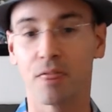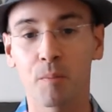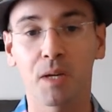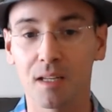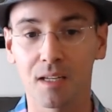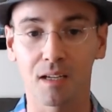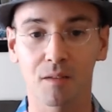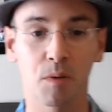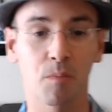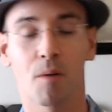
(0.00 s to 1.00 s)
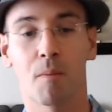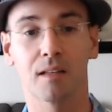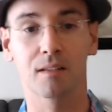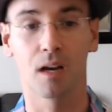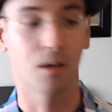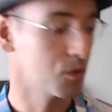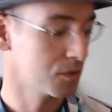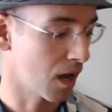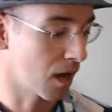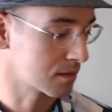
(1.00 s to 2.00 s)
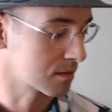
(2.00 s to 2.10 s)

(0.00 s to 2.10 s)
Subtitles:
beginning, people might tell you that